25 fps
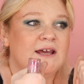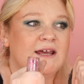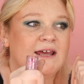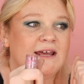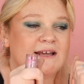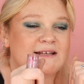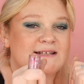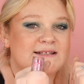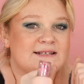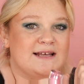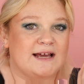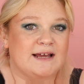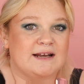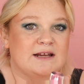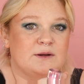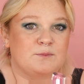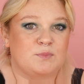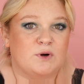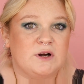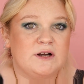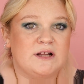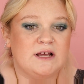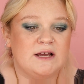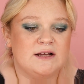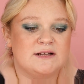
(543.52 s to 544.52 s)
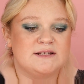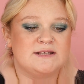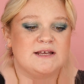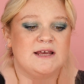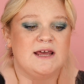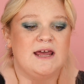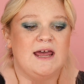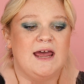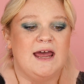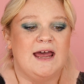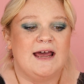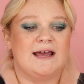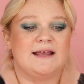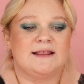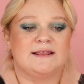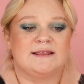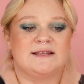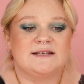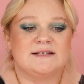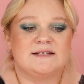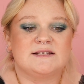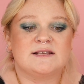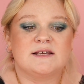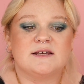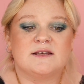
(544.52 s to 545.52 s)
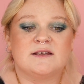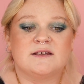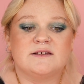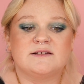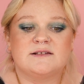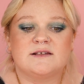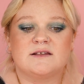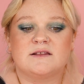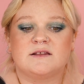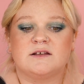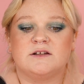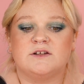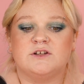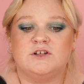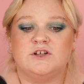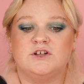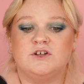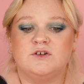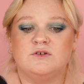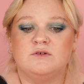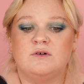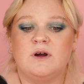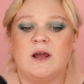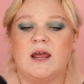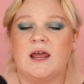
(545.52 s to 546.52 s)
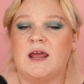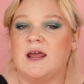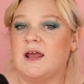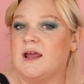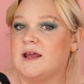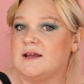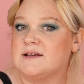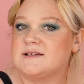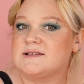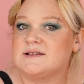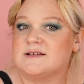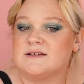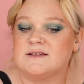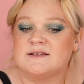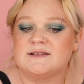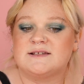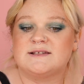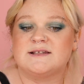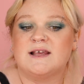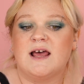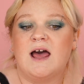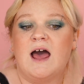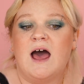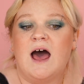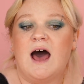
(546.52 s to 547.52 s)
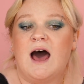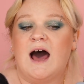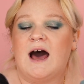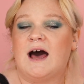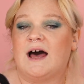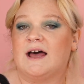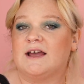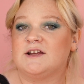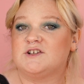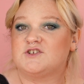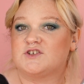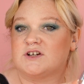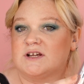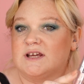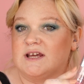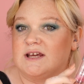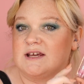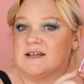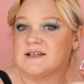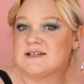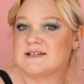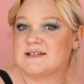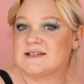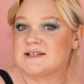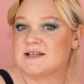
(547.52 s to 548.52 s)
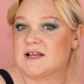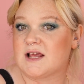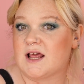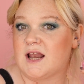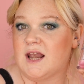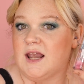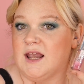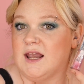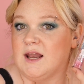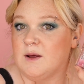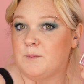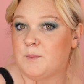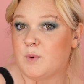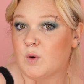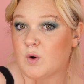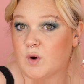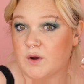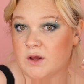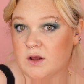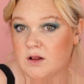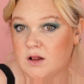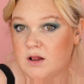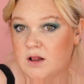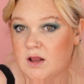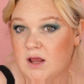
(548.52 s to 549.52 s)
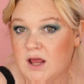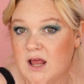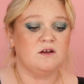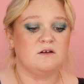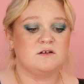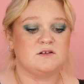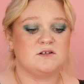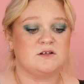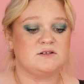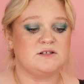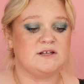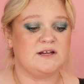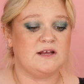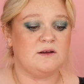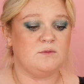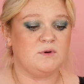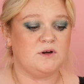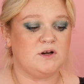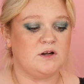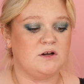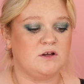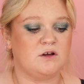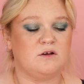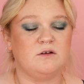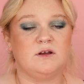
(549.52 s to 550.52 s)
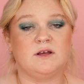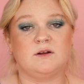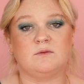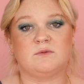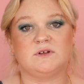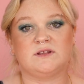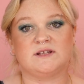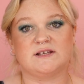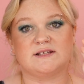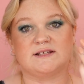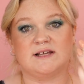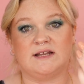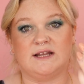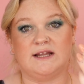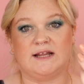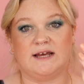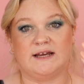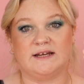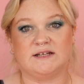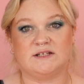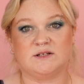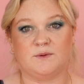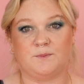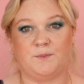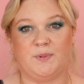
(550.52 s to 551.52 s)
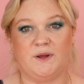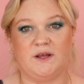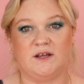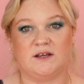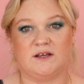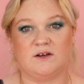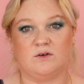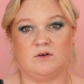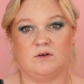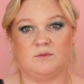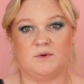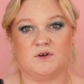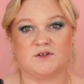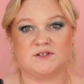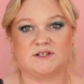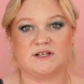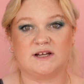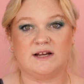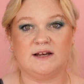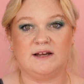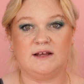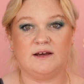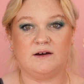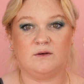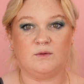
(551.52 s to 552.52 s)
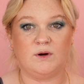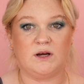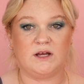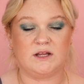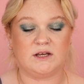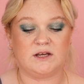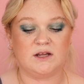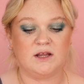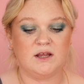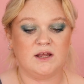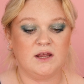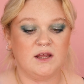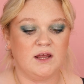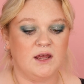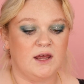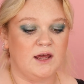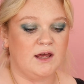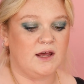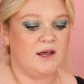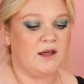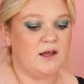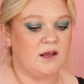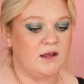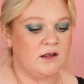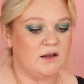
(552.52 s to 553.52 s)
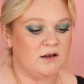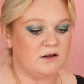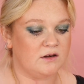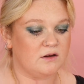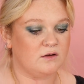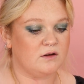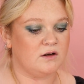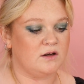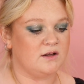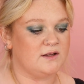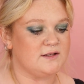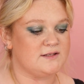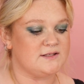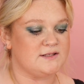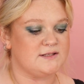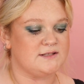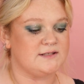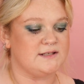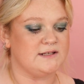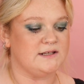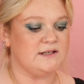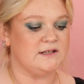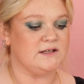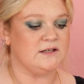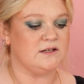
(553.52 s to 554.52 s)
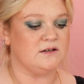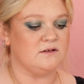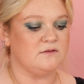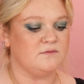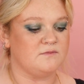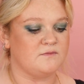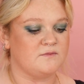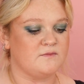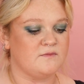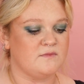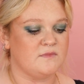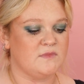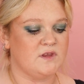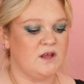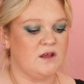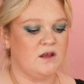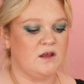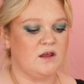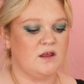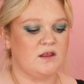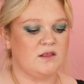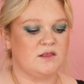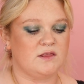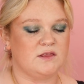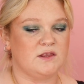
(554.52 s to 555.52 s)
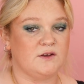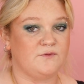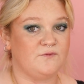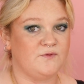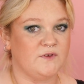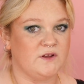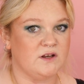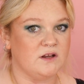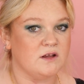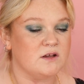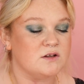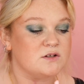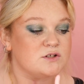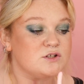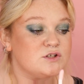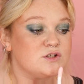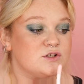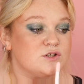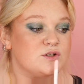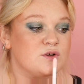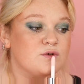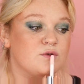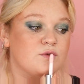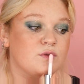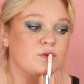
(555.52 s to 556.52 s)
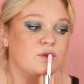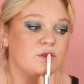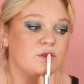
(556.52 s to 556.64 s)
exciting product, and this is the new Essence Hydra Kiss Lip Oil. So today we're gonna go in with this light pink, almost clear one, and let's see the finish.